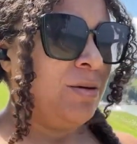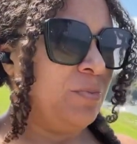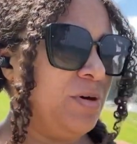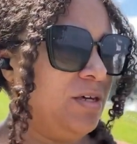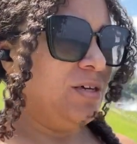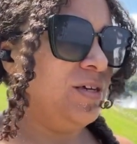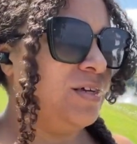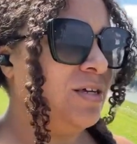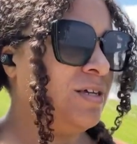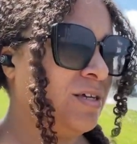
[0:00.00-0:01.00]
But
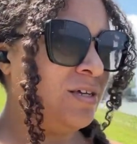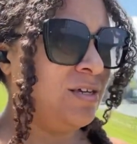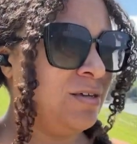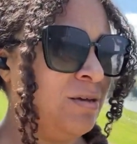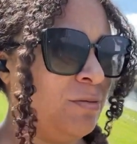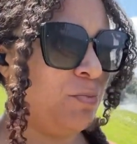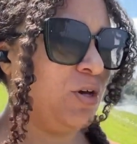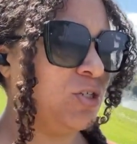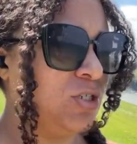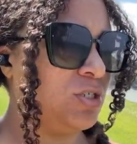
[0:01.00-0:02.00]

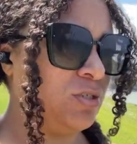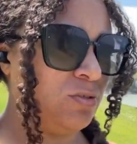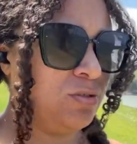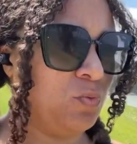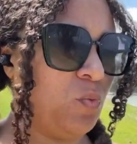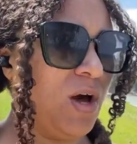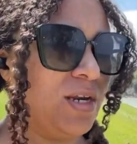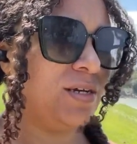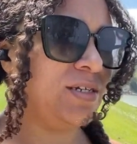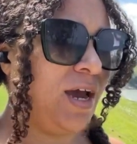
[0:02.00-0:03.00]
bugs just
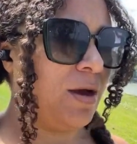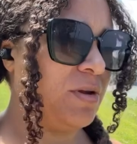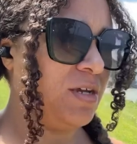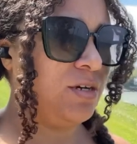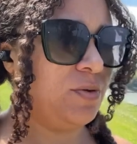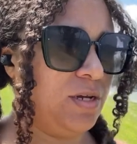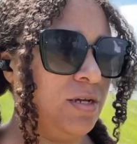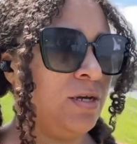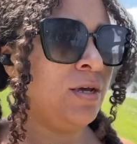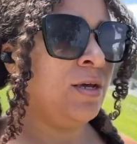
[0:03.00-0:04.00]
want to attack. anyway,
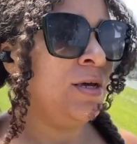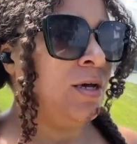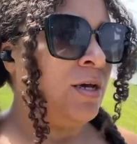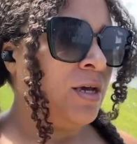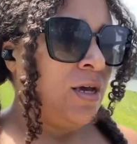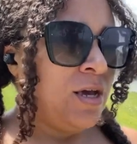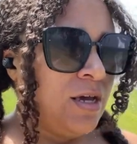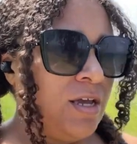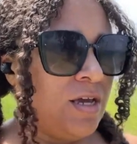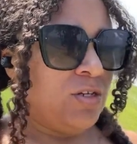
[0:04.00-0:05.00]

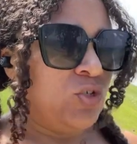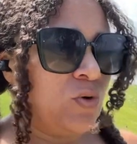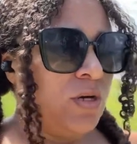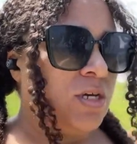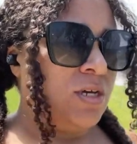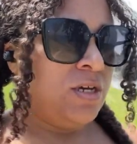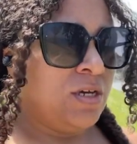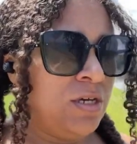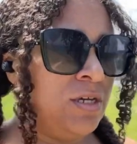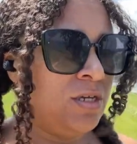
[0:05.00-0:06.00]
yeah, enjoy
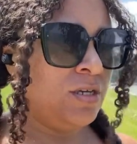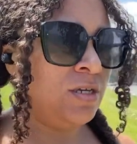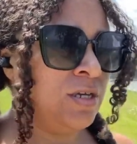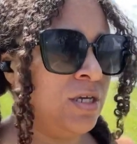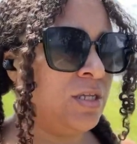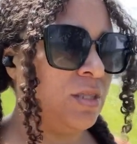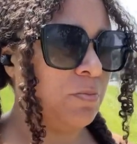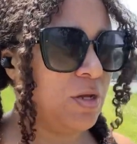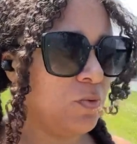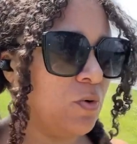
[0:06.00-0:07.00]

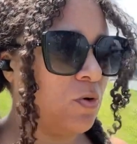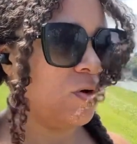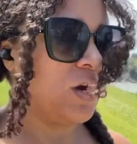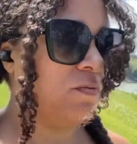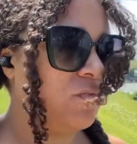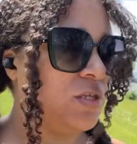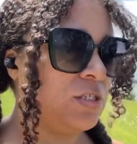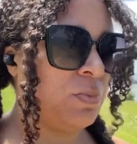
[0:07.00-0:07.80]
the devil of his